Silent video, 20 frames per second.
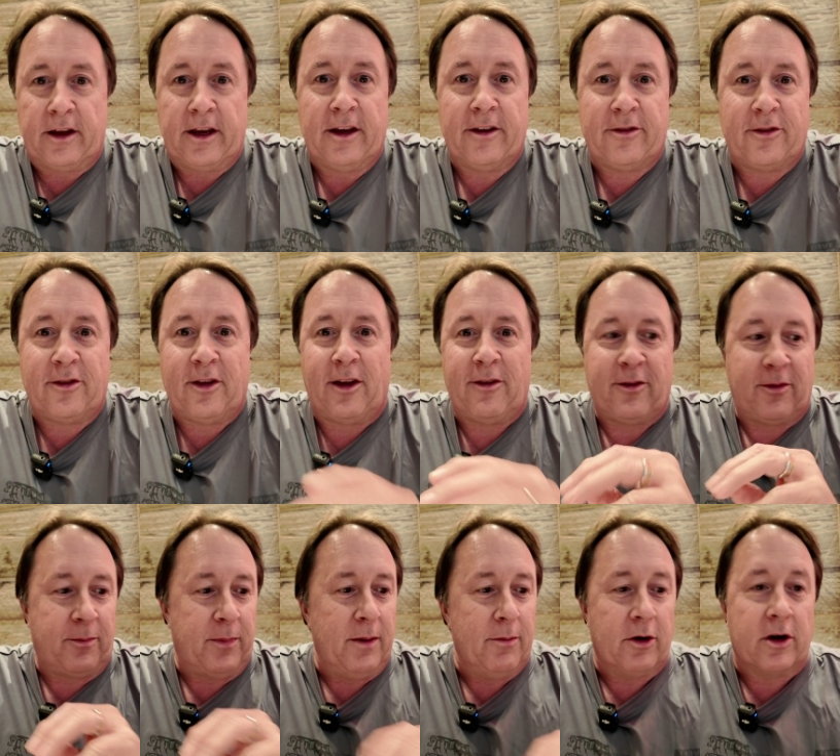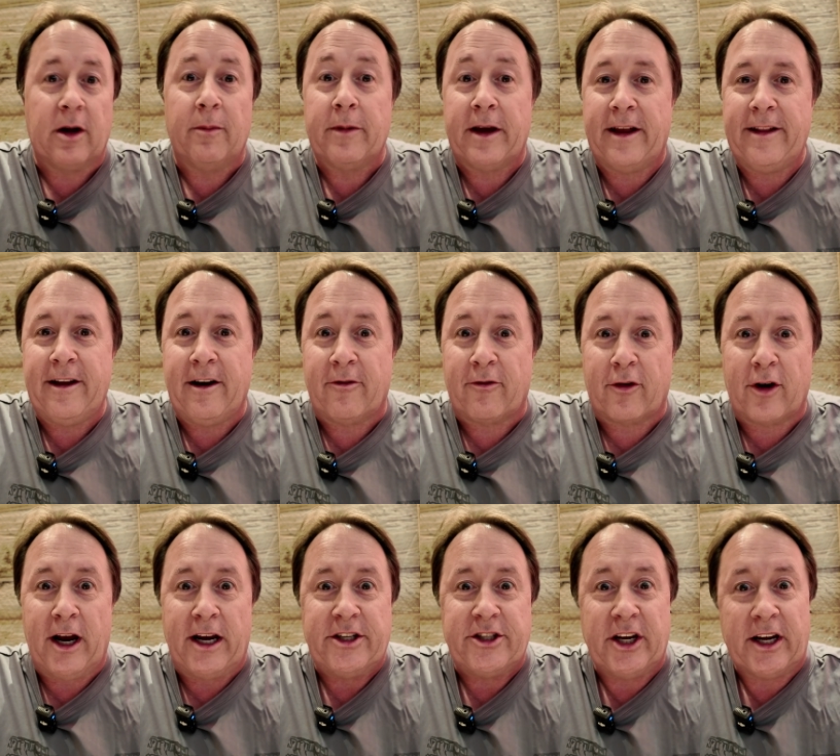I guess that's people come get their
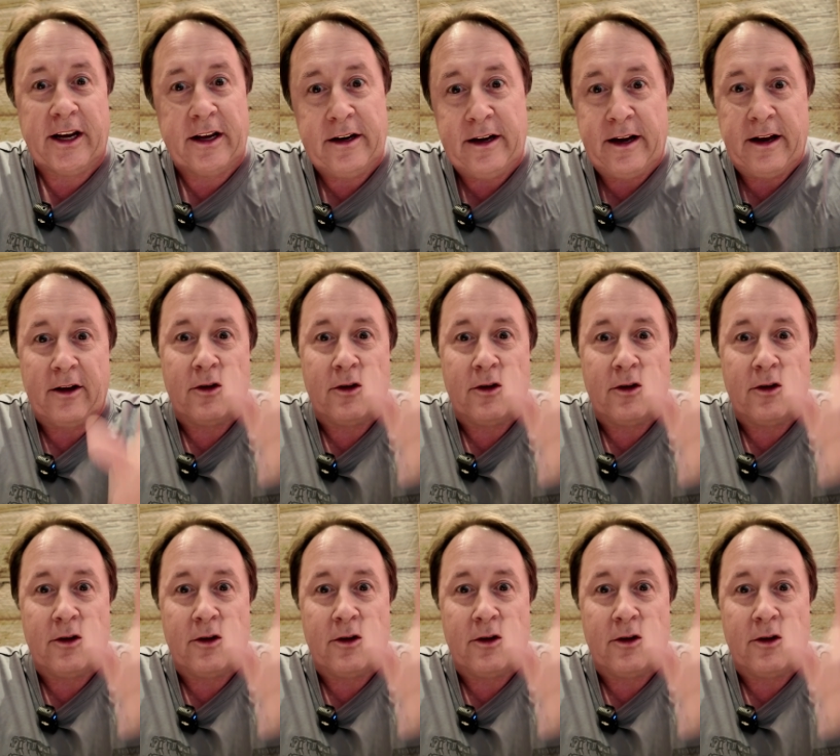fried chicken and